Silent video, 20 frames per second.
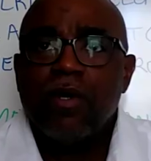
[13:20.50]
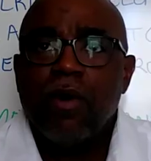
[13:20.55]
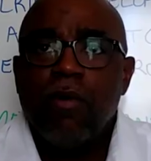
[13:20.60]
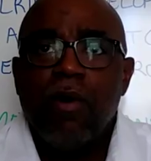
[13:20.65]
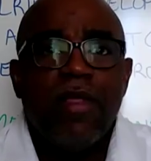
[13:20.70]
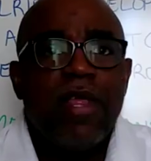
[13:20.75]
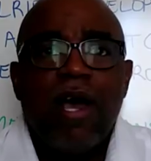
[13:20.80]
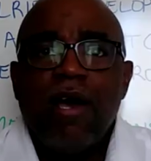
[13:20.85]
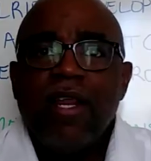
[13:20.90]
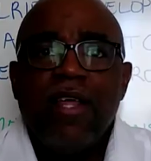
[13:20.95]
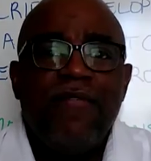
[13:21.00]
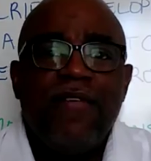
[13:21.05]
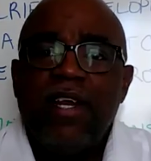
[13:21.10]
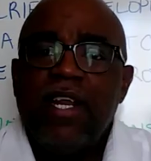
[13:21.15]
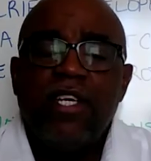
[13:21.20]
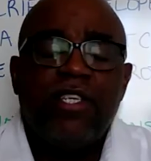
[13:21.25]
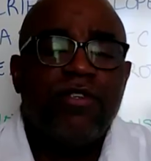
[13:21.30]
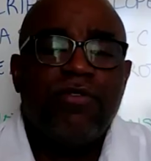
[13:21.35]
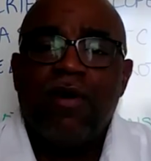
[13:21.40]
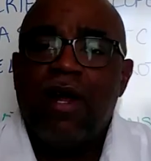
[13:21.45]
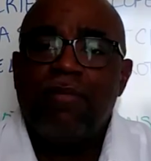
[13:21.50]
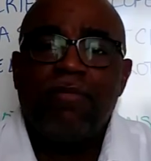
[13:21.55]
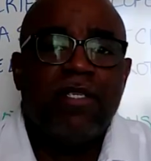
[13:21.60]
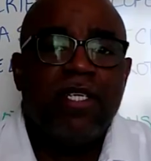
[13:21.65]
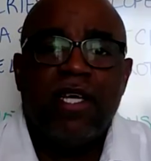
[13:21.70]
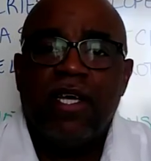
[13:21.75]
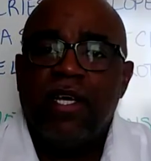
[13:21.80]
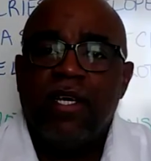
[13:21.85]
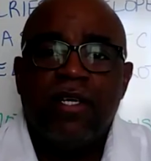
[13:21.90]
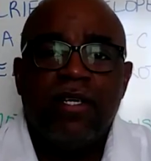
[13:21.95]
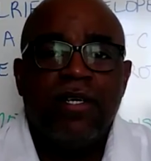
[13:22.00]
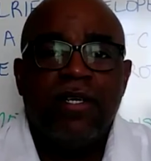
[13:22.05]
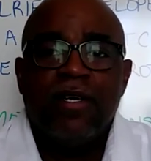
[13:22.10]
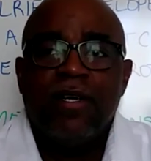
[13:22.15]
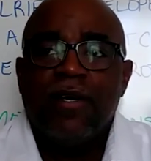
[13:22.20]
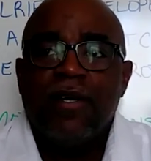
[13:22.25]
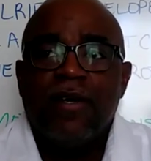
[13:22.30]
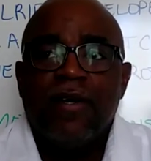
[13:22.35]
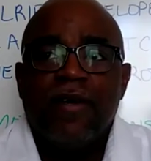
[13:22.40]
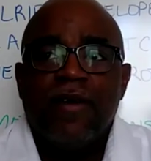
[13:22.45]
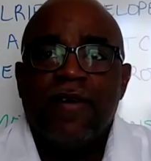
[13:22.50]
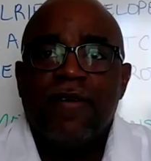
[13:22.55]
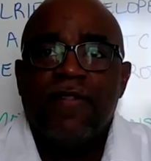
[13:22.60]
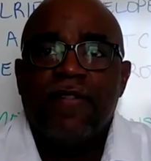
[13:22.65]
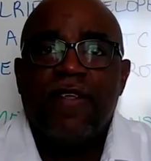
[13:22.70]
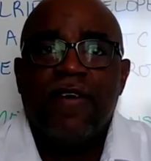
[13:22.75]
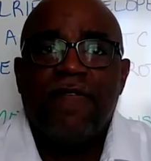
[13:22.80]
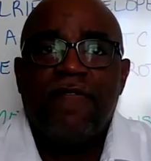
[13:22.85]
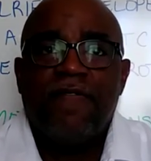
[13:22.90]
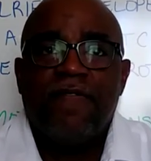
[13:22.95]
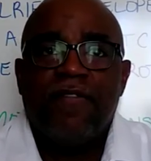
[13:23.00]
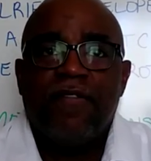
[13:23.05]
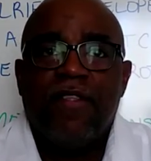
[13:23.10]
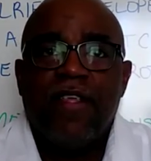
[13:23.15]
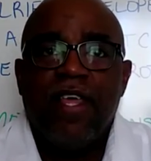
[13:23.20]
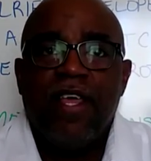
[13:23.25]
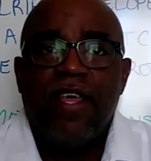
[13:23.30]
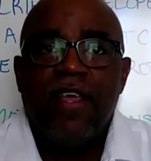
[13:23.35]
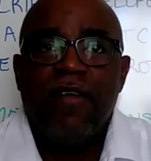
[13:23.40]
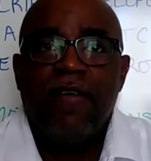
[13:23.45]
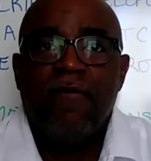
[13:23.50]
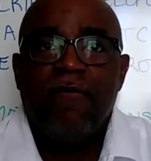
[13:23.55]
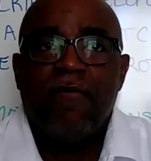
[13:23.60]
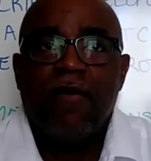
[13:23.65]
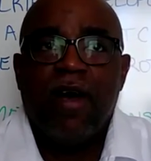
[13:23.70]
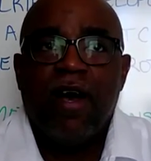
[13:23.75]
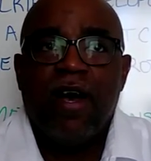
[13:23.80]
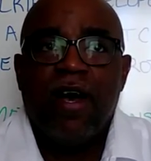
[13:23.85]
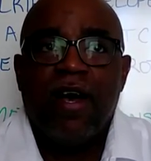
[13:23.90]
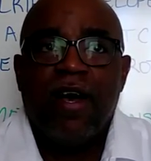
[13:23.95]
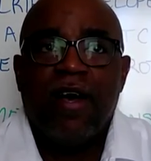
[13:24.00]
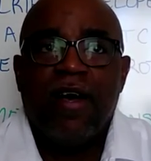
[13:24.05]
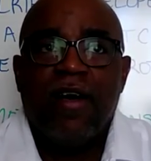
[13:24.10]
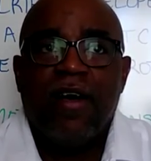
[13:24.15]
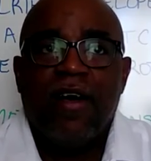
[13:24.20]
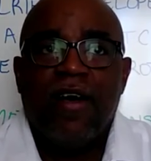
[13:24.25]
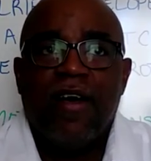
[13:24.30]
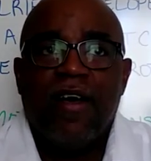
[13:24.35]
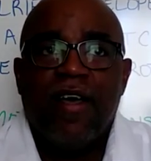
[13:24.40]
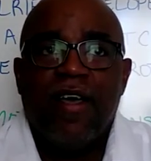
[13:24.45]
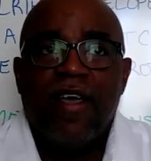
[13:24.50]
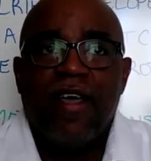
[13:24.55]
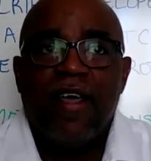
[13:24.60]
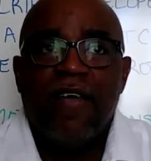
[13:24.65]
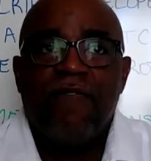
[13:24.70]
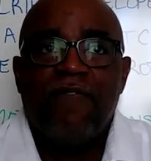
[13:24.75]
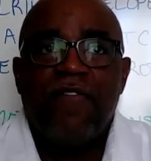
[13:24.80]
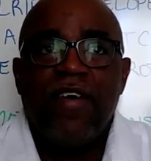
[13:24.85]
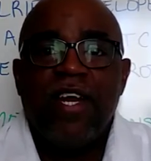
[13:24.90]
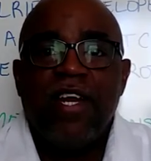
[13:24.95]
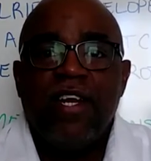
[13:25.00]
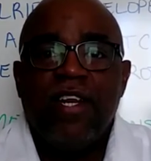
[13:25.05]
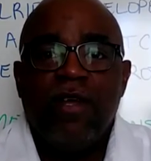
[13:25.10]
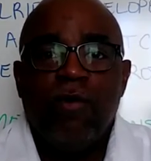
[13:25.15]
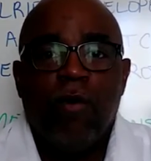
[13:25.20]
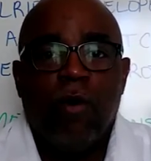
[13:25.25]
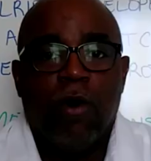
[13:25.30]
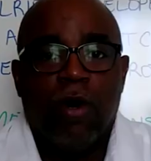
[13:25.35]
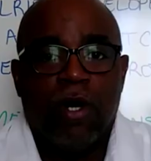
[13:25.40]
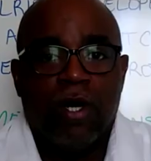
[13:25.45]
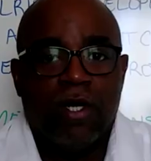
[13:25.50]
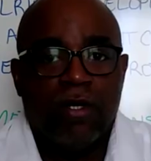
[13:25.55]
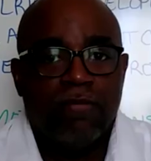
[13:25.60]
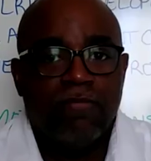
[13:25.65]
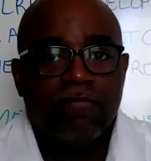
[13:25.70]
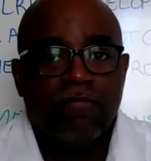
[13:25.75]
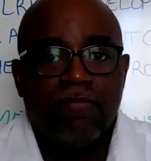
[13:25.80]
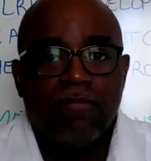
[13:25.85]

without even interrupting the the uh, Infinity War